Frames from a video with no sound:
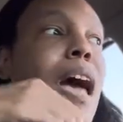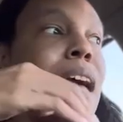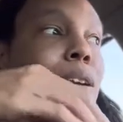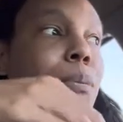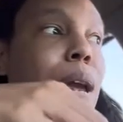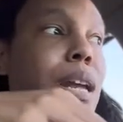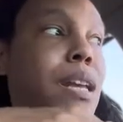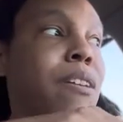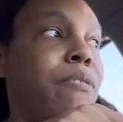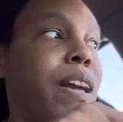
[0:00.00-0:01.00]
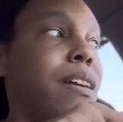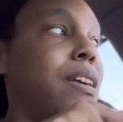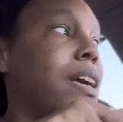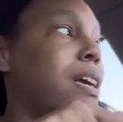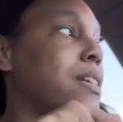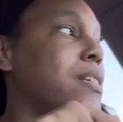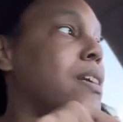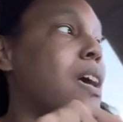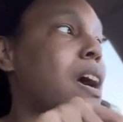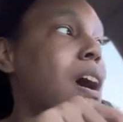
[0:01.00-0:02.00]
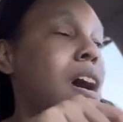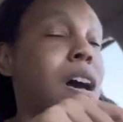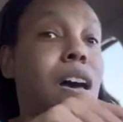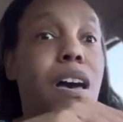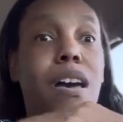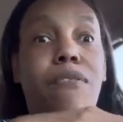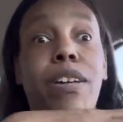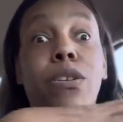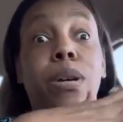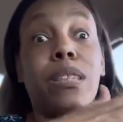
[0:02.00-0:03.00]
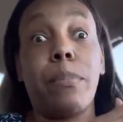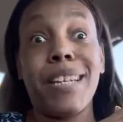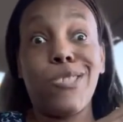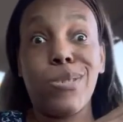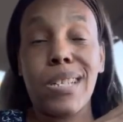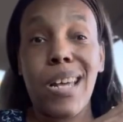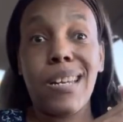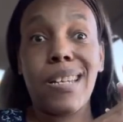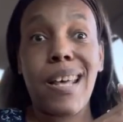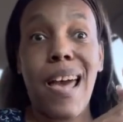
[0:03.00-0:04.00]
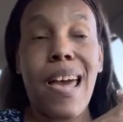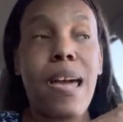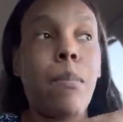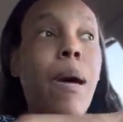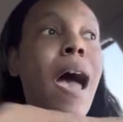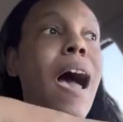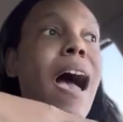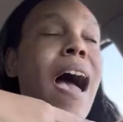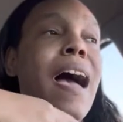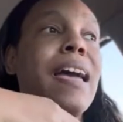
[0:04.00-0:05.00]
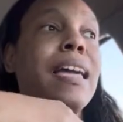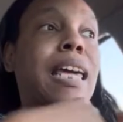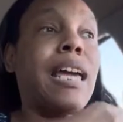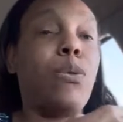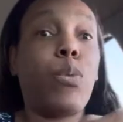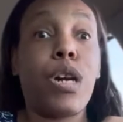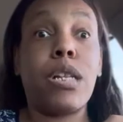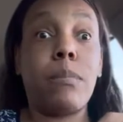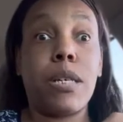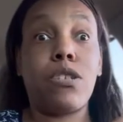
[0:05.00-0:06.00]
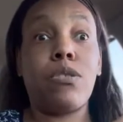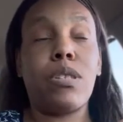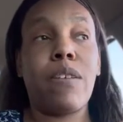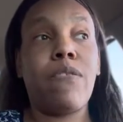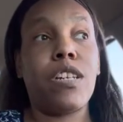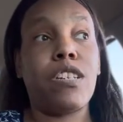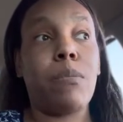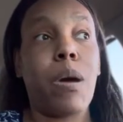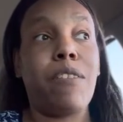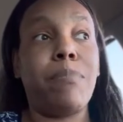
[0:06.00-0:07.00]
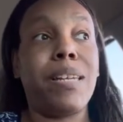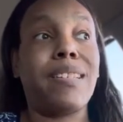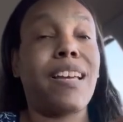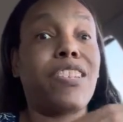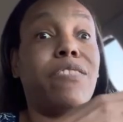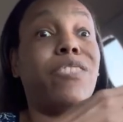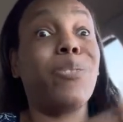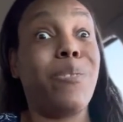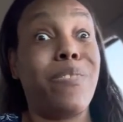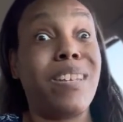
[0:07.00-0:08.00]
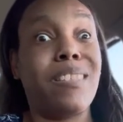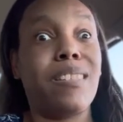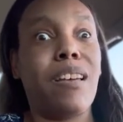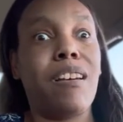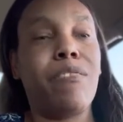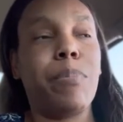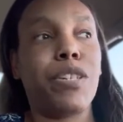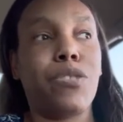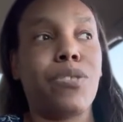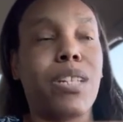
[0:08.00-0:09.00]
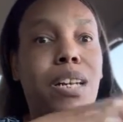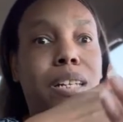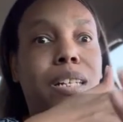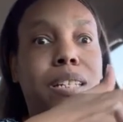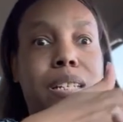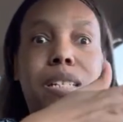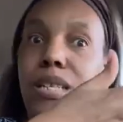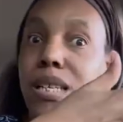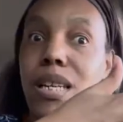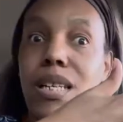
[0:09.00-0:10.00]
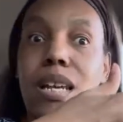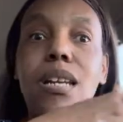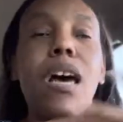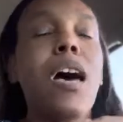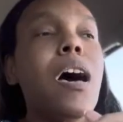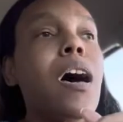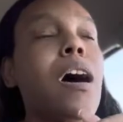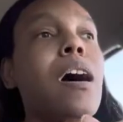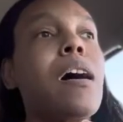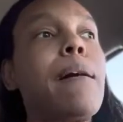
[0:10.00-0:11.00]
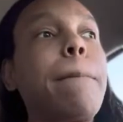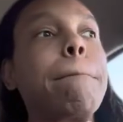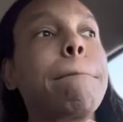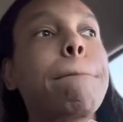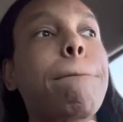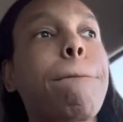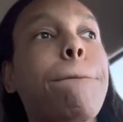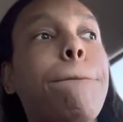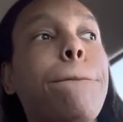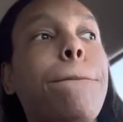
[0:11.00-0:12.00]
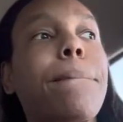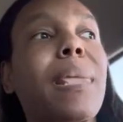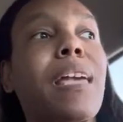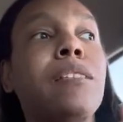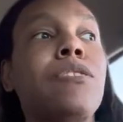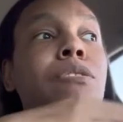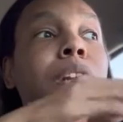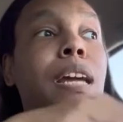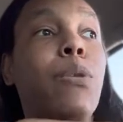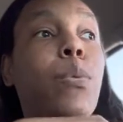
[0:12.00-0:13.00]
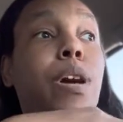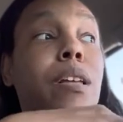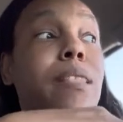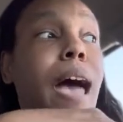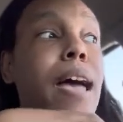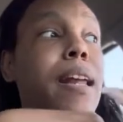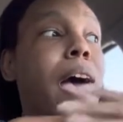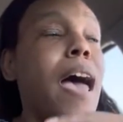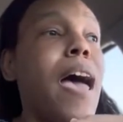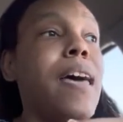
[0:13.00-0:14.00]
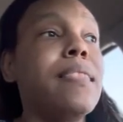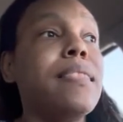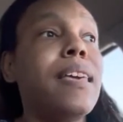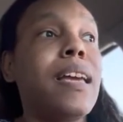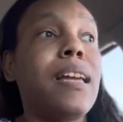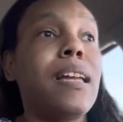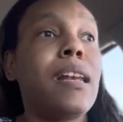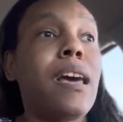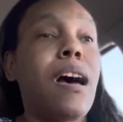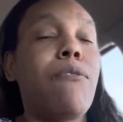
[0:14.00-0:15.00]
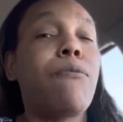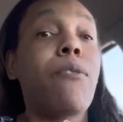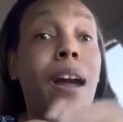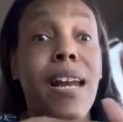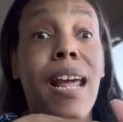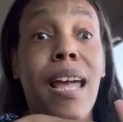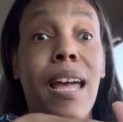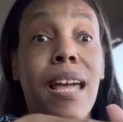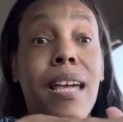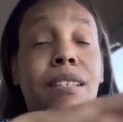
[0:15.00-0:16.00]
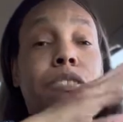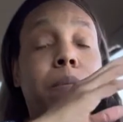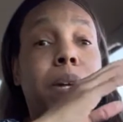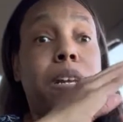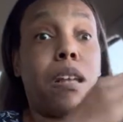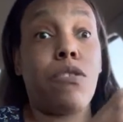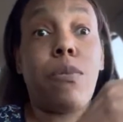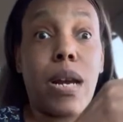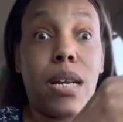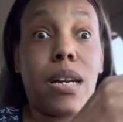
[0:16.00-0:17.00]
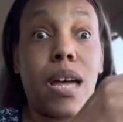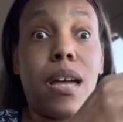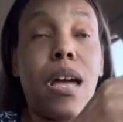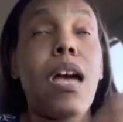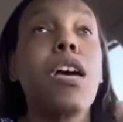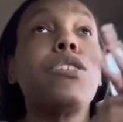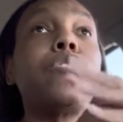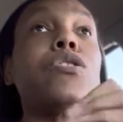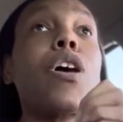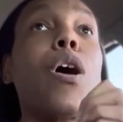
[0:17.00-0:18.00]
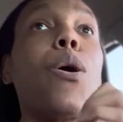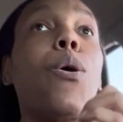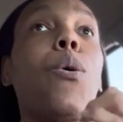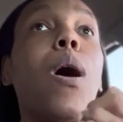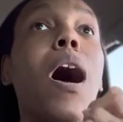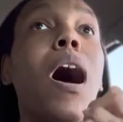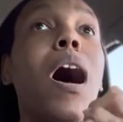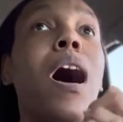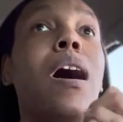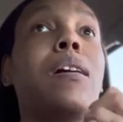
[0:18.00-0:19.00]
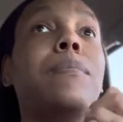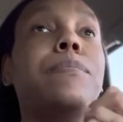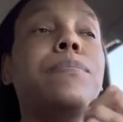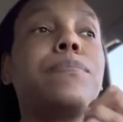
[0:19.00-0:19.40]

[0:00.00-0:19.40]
I can write. If I get, if I don't get the pictures done in time, I can work on the pictures and finish them off, because I actually have two events of pictures that I need to get done. And so then I can work on that. And then Friday is going to be another writing day. So, and